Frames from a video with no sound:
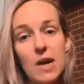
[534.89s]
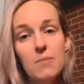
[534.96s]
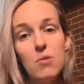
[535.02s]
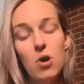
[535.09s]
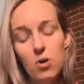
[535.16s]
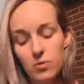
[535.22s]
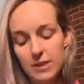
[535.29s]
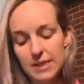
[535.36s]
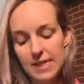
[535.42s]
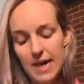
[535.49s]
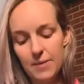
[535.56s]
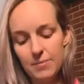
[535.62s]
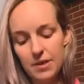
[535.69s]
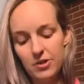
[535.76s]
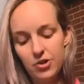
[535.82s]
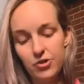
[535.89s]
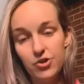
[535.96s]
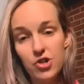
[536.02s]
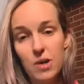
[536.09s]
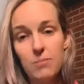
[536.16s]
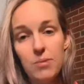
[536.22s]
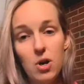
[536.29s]
I'm always happy to
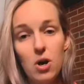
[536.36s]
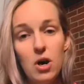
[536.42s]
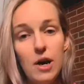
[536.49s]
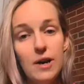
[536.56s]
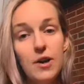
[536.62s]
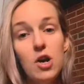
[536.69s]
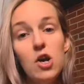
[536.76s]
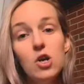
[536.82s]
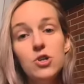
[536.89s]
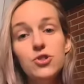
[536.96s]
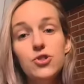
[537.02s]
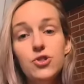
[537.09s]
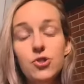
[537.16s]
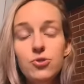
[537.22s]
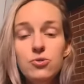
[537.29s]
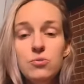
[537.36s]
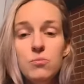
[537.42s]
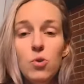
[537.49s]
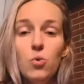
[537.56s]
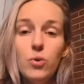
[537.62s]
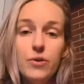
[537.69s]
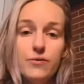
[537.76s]
jump on
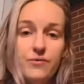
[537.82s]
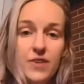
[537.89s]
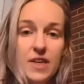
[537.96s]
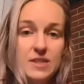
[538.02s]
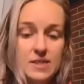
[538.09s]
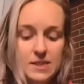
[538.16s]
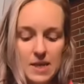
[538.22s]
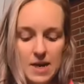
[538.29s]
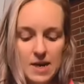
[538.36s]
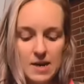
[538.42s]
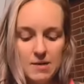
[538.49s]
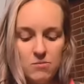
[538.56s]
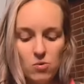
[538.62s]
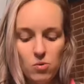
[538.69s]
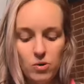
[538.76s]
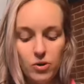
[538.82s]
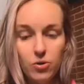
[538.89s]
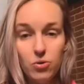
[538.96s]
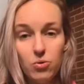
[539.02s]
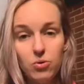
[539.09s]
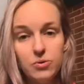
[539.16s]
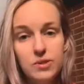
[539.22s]
Zoom or FaceTime or
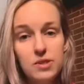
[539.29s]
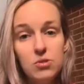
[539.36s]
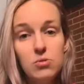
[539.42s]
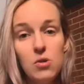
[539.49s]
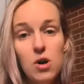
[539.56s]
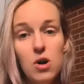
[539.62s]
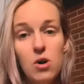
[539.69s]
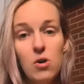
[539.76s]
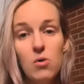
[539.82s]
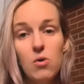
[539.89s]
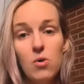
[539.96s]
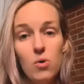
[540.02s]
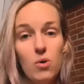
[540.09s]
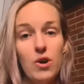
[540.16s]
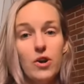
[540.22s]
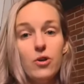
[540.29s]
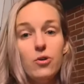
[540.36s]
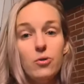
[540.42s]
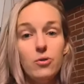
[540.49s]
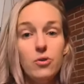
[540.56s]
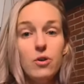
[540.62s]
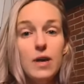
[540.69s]
Google Duo or
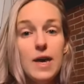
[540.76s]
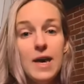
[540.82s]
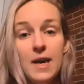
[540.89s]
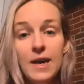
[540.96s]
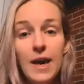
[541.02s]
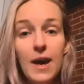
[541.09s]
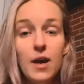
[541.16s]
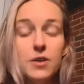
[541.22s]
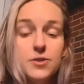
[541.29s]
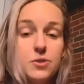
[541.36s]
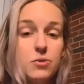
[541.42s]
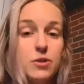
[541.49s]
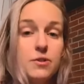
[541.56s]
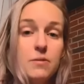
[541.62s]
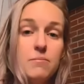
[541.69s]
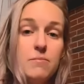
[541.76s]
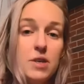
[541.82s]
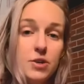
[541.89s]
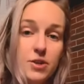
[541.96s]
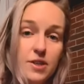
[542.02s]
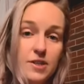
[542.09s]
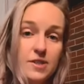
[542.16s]
Google Hangouts, or the
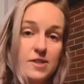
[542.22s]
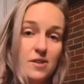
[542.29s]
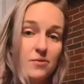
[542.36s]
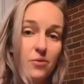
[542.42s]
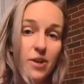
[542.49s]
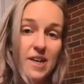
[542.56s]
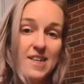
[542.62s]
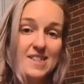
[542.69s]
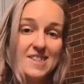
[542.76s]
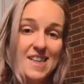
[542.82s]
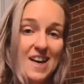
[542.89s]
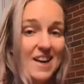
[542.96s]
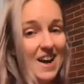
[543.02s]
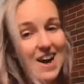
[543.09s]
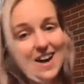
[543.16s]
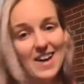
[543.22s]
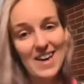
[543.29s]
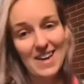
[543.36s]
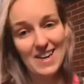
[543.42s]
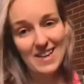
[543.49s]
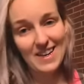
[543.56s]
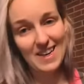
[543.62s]
millions of ways that I
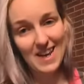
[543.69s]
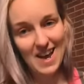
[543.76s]
can